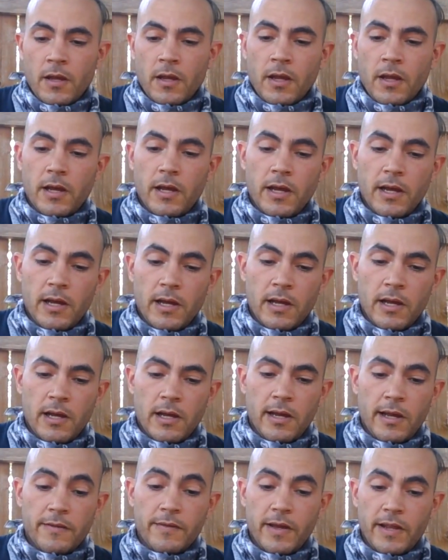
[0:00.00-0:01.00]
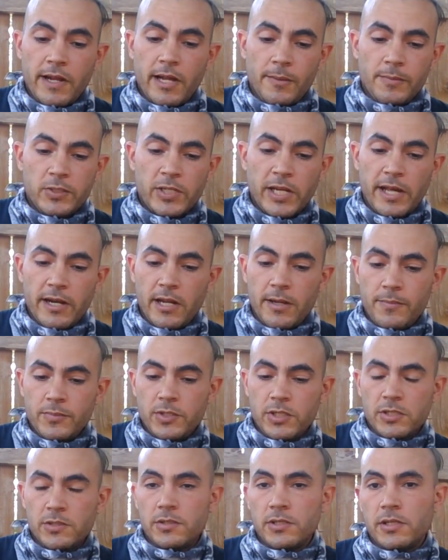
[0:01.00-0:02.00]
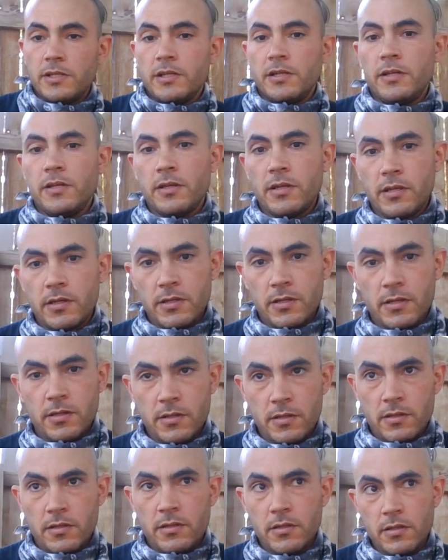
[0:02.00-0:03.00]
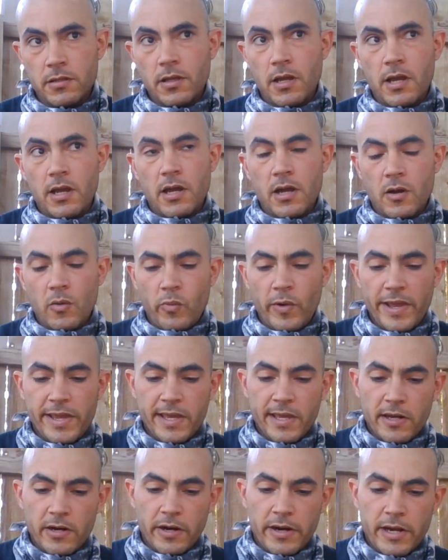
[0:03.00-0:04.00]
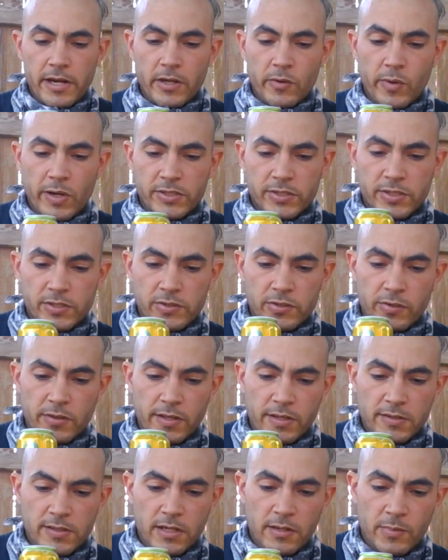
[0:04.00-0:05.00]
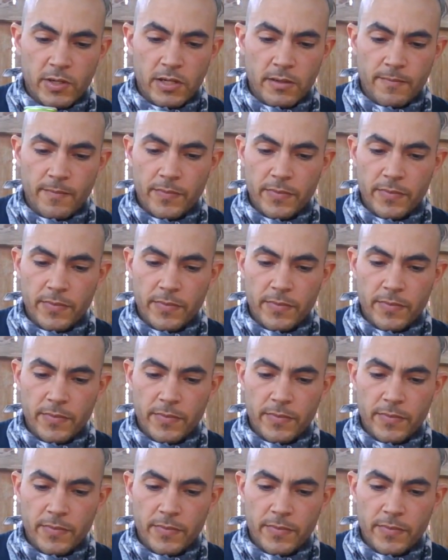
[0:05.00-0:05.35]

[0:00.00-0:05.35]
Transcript: I've got help chat up just to weigh in on any questions or things anybody